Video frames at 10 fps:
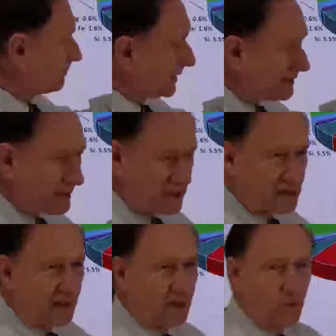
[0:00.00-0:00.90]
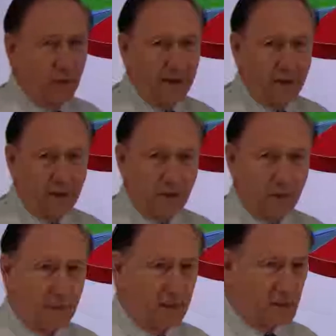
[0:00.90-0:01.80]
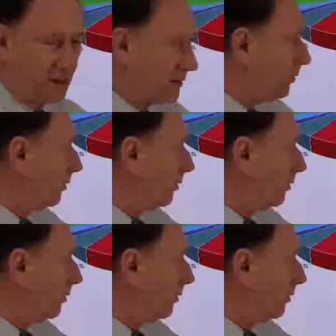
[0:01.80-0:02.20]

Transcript: They did this kind of weird, the Europeans. I don't know